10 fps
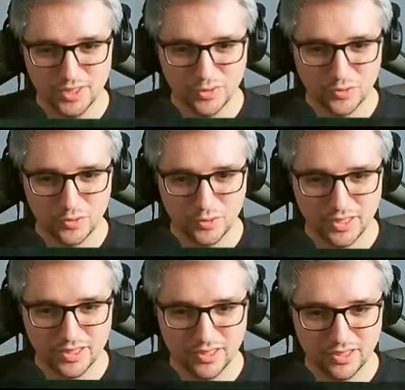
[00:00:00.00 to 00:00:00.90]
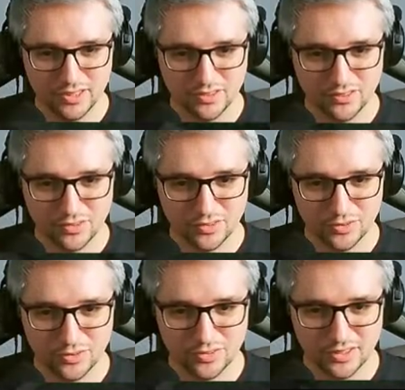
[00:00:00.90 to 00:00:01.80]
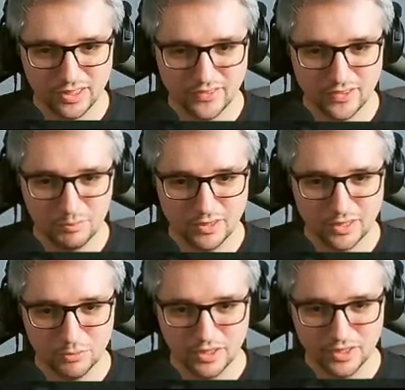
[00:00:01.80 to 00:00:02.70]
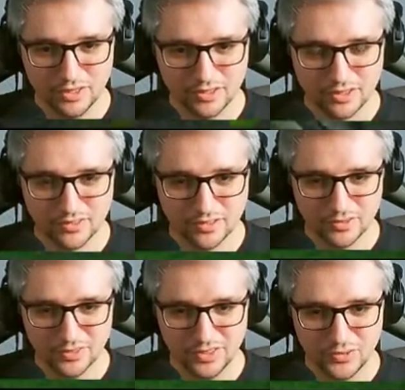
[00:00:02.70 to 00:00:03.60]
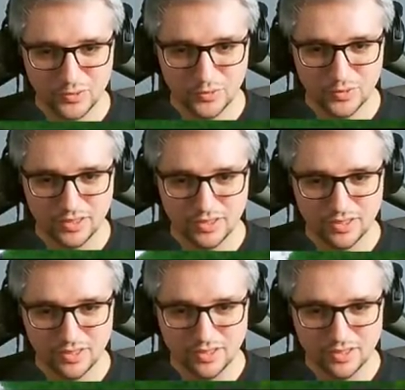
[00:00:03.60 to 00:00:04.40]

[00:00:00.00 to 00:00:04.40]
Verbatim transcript: real quick, so that's a big win, because I don't need to go uh,